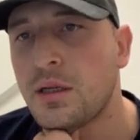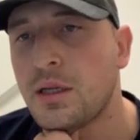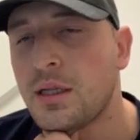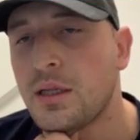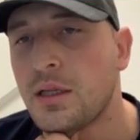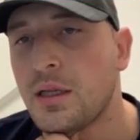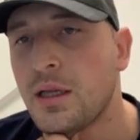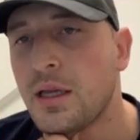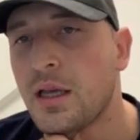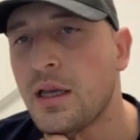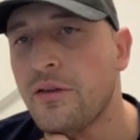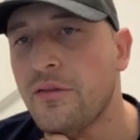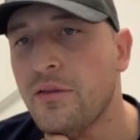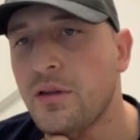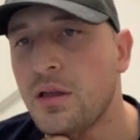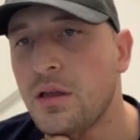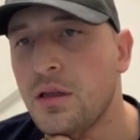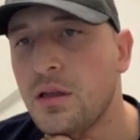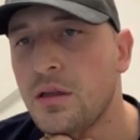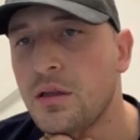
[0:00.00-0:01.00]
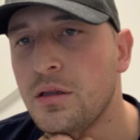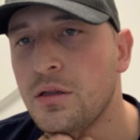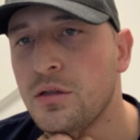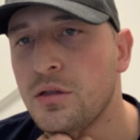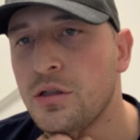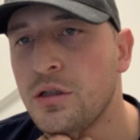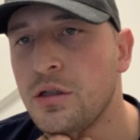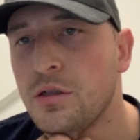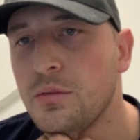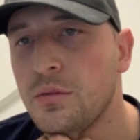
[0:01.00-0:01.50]
and they have
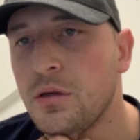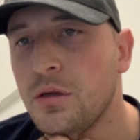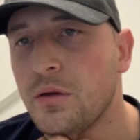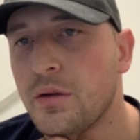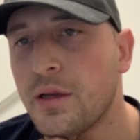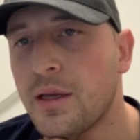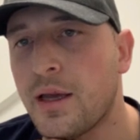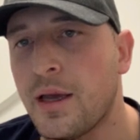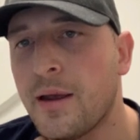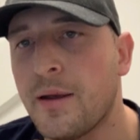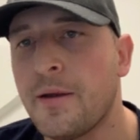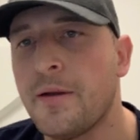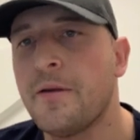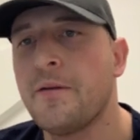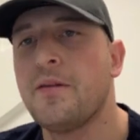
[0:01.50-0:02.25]
interchangeable. Okay,